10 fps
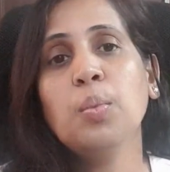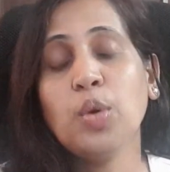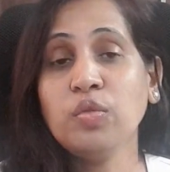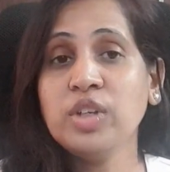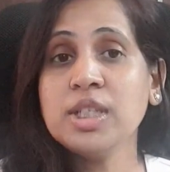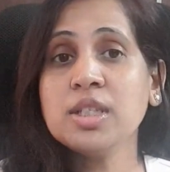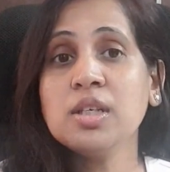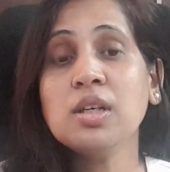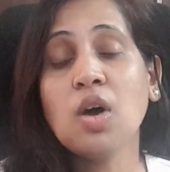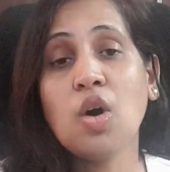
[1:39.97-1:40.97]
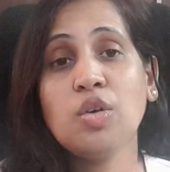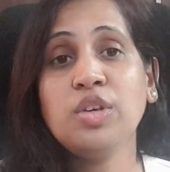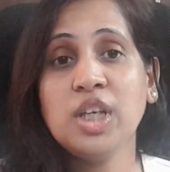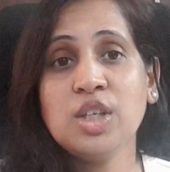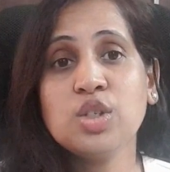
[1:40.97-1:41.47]
Professor or
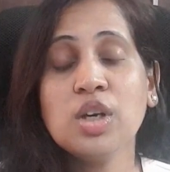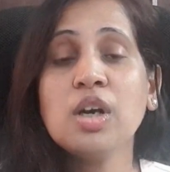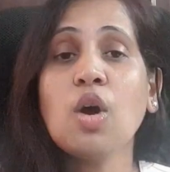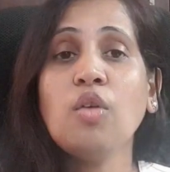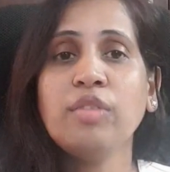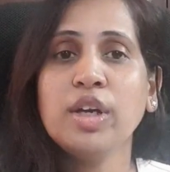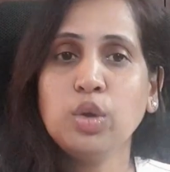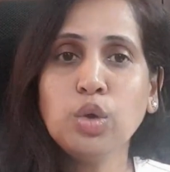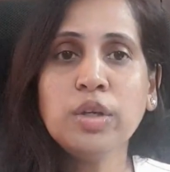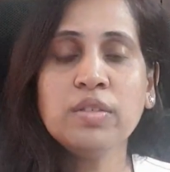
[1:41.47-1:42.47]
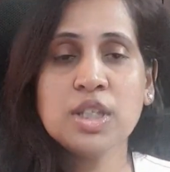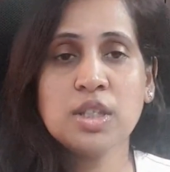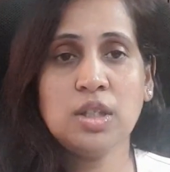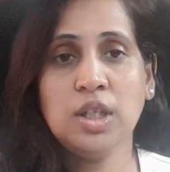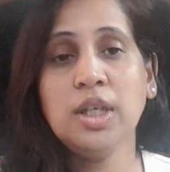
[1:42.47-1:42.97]
teacher of a
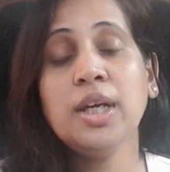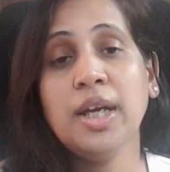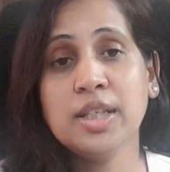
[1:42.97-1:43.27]
university